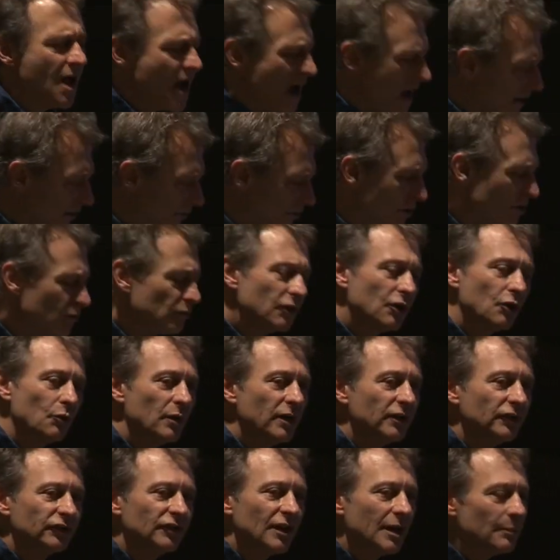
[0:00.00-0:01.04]
I don't know when
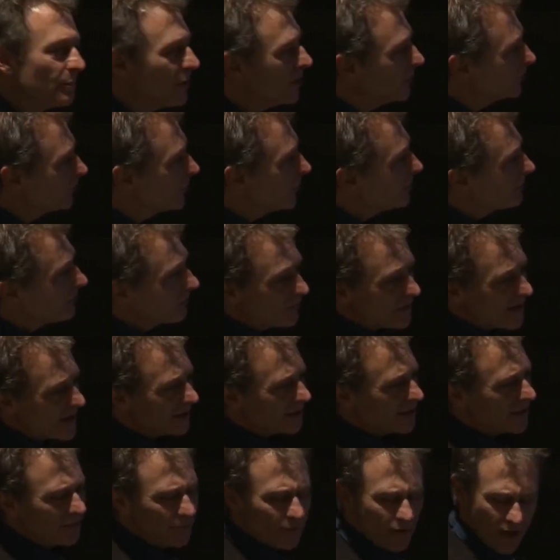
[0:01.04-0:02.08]
he stopped penciling. In
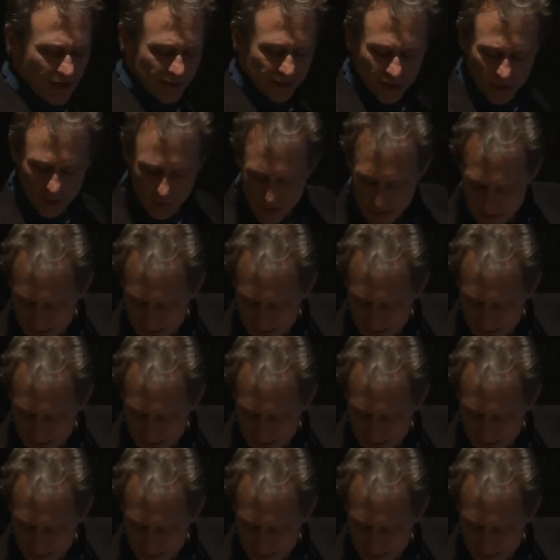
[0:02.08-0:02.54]
fact, I thought, you know,